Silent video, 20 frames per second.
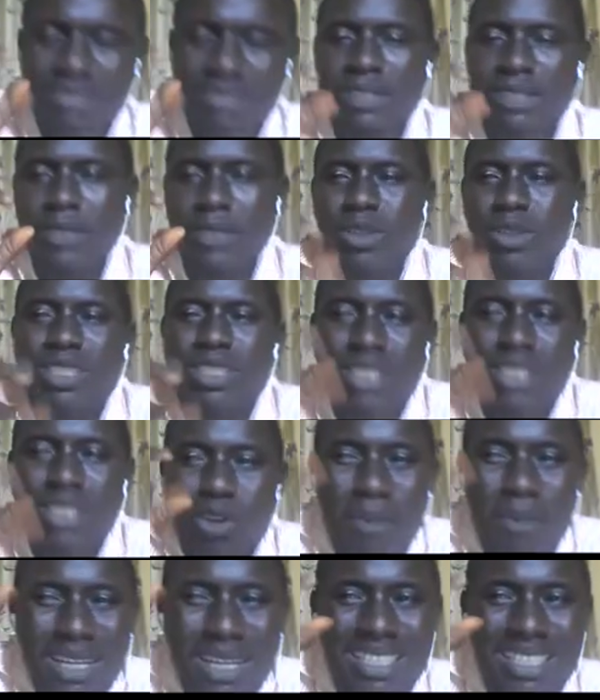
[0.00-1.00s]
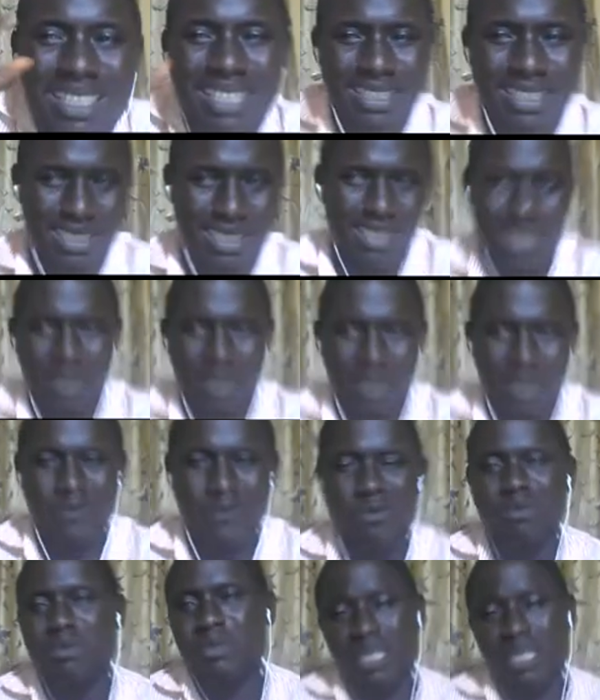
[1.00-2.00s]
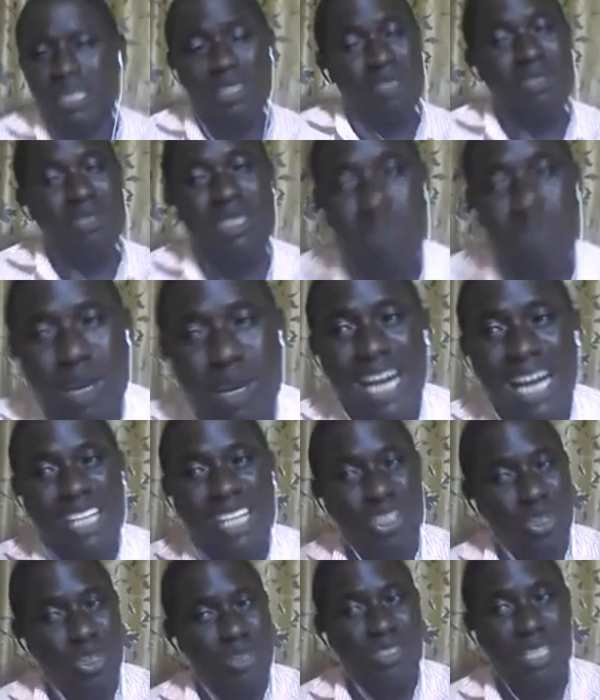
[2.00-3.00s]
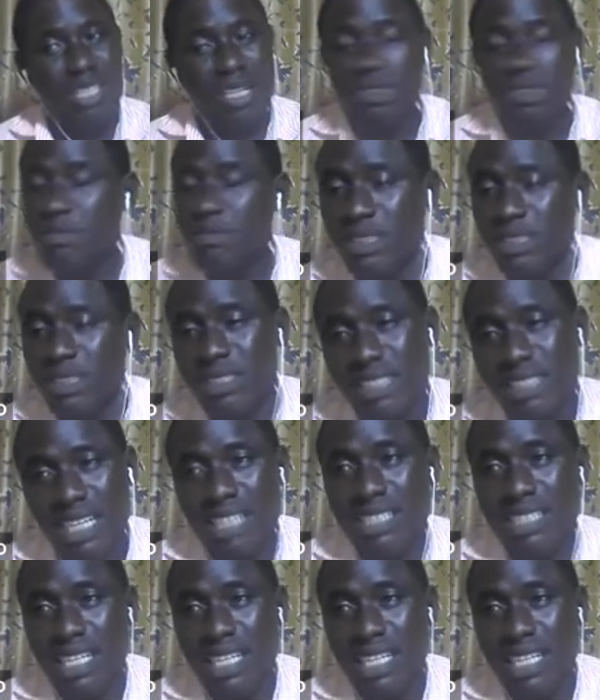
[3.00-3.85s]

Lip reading: was the number 3. That was the reason why I adjusted that